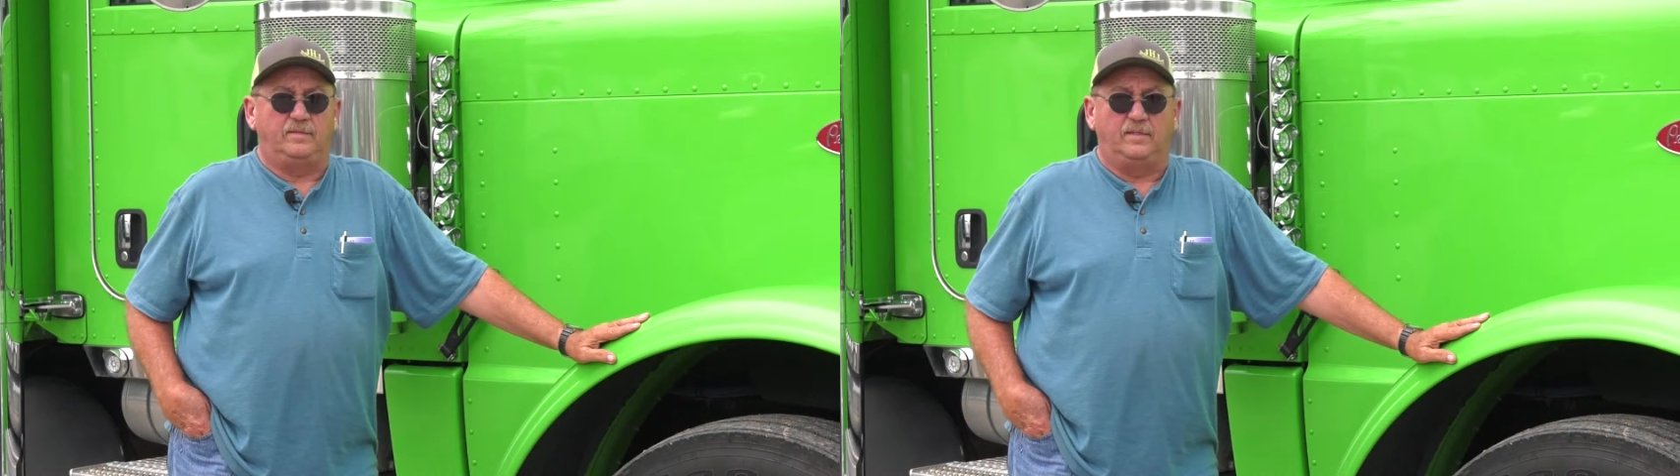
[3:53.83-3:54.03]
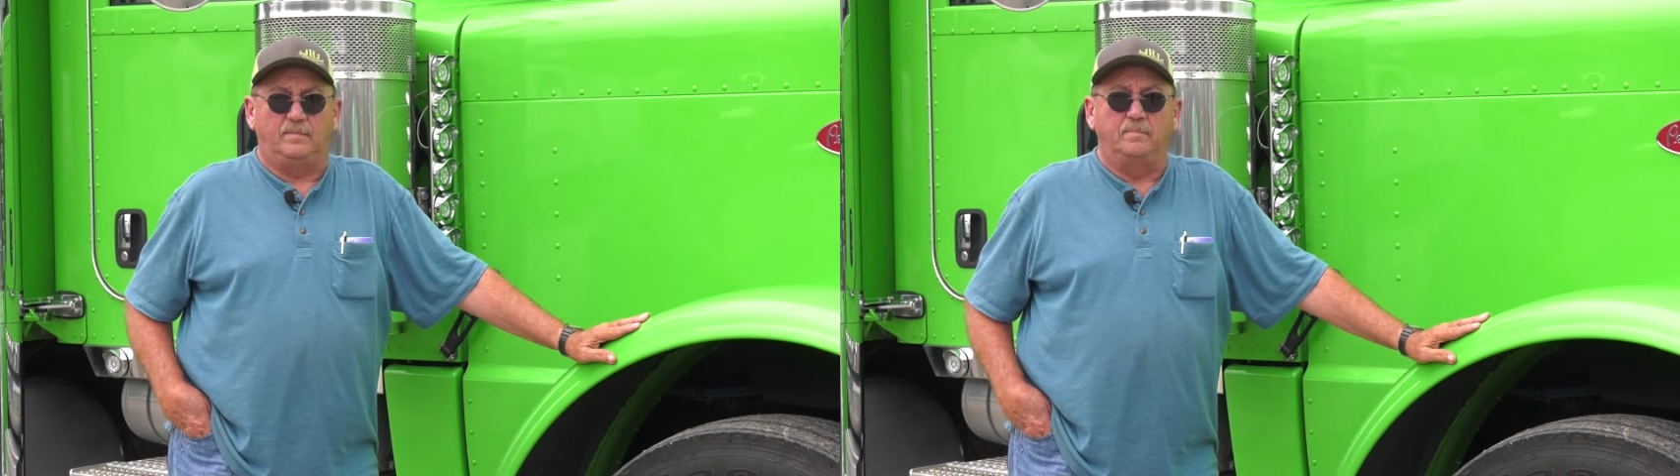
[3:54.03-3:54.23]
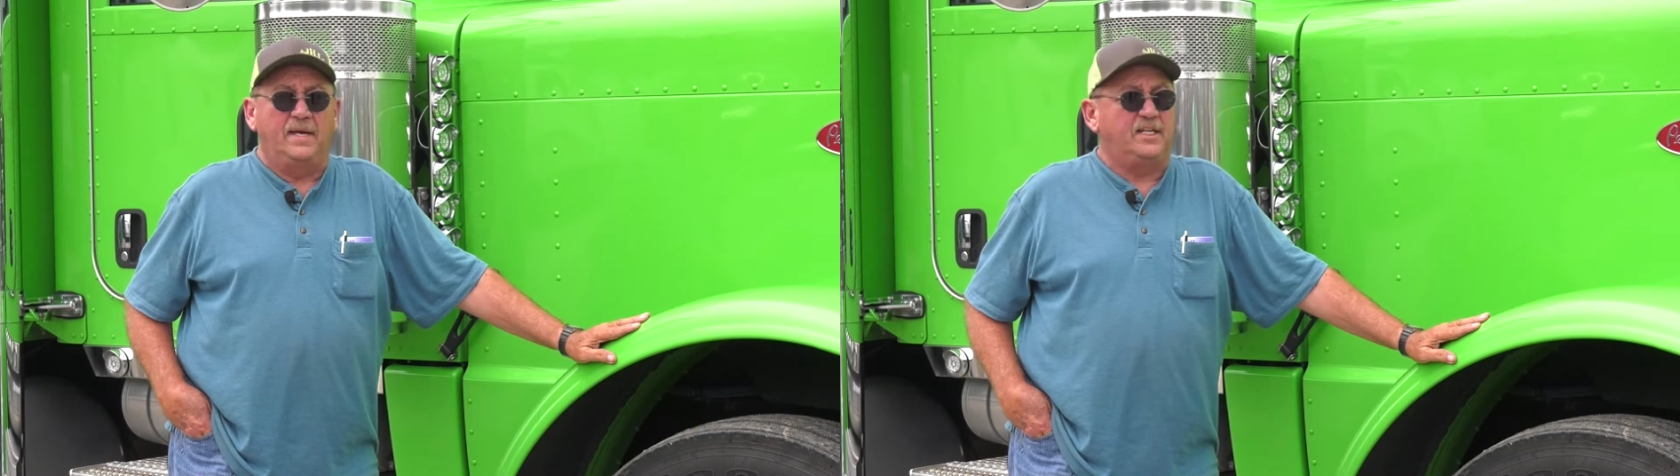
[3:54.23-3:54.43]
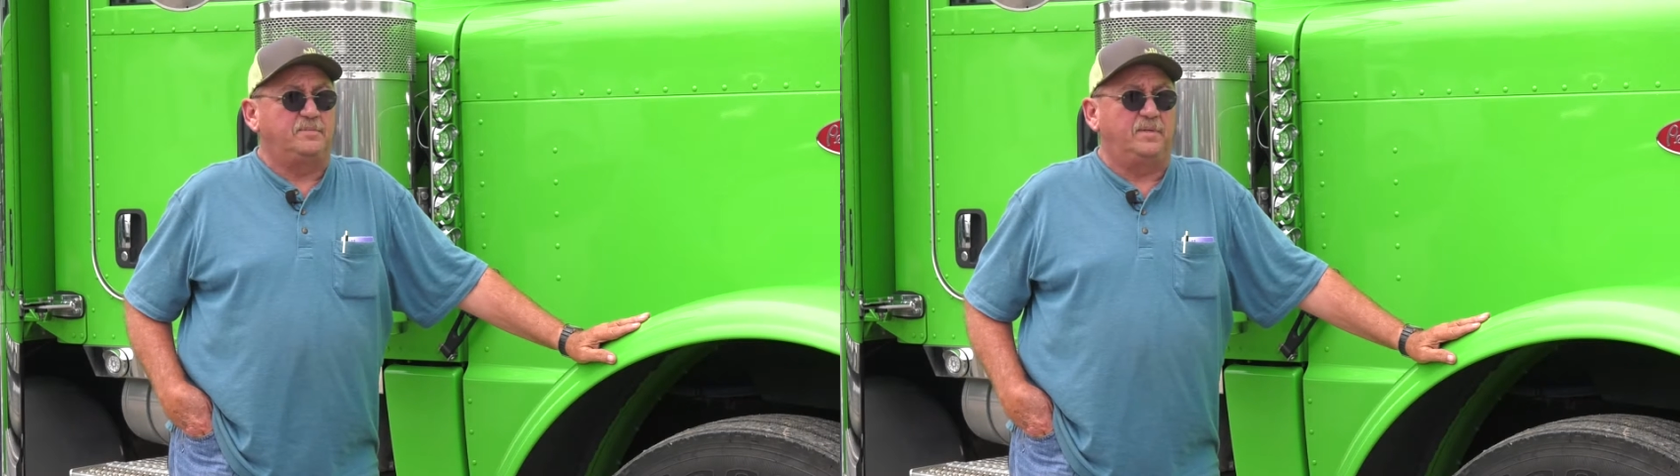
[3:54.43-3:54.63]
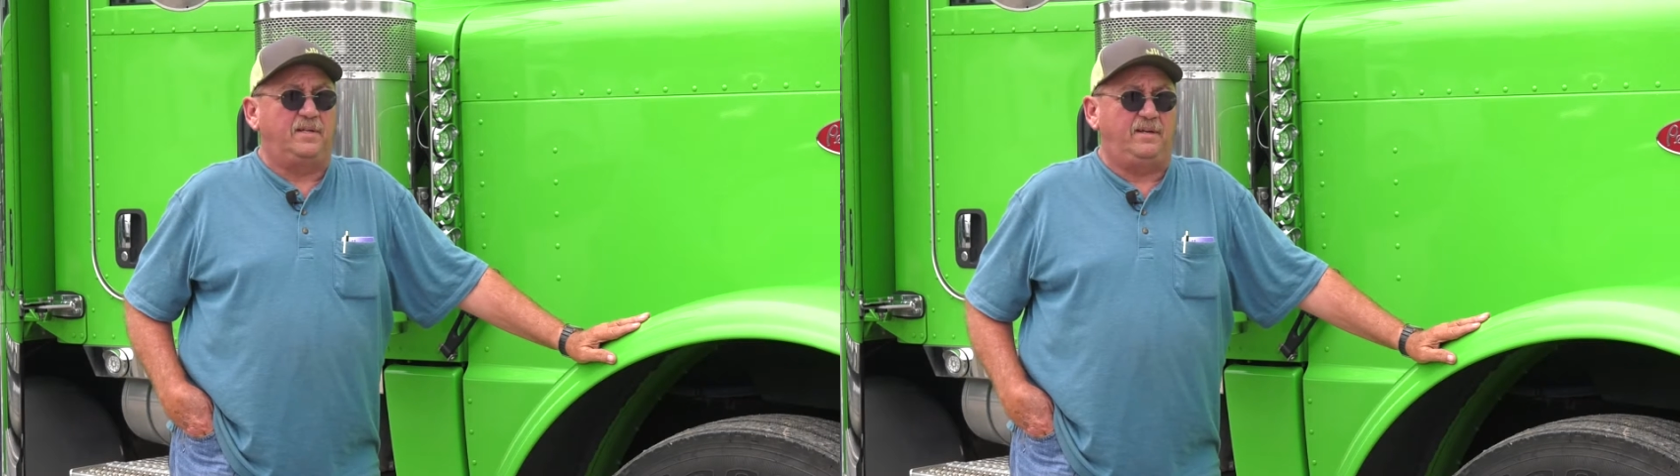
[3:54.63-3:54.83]
The
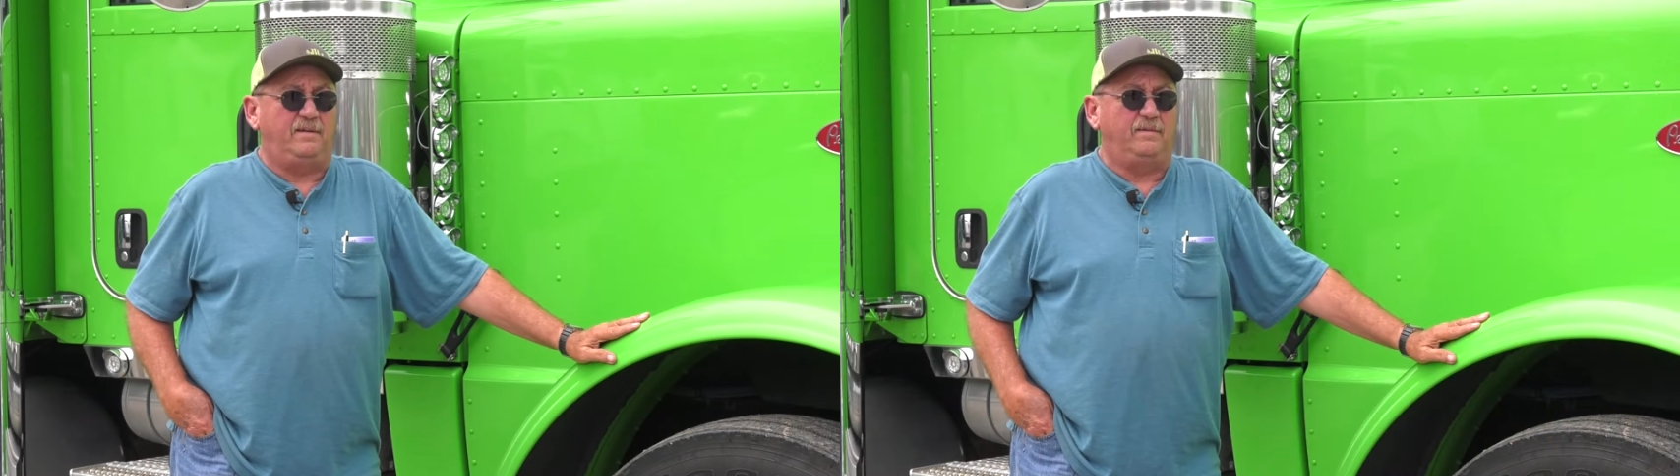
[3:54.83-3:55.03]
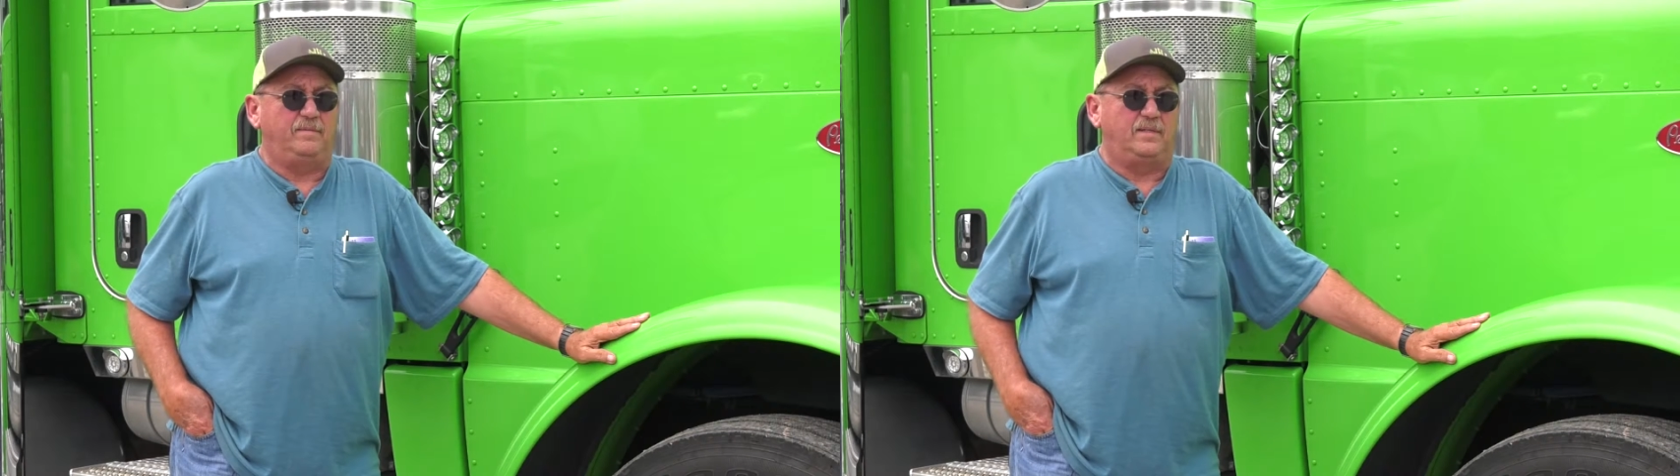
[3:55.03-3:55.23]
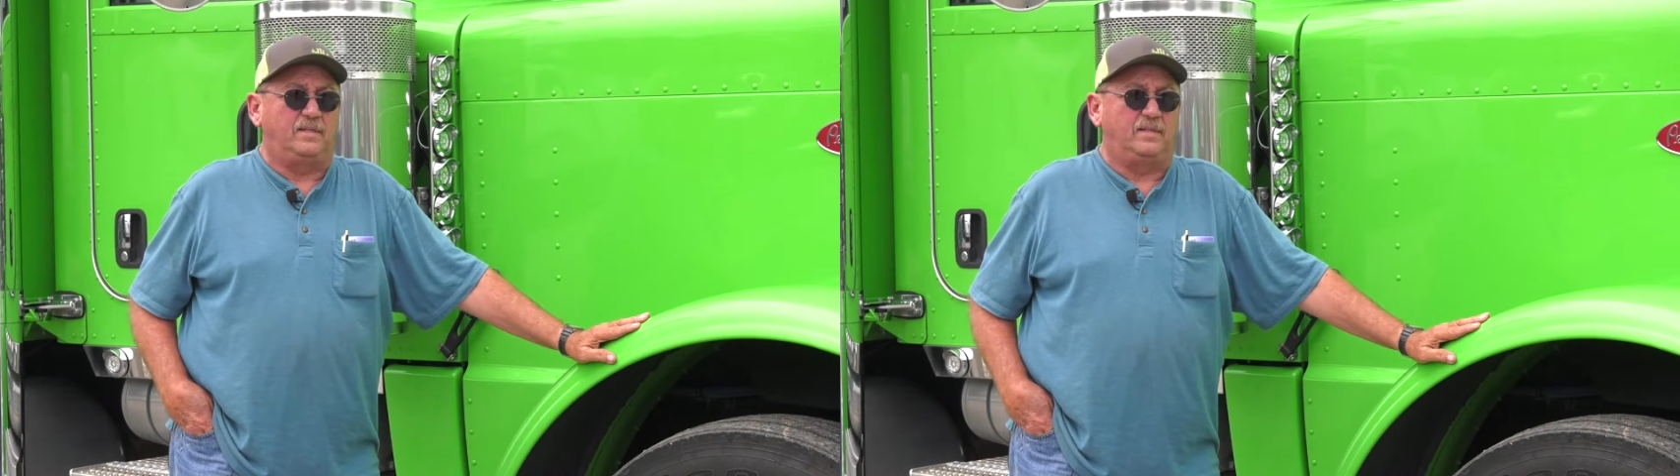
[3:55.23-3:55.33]
management here,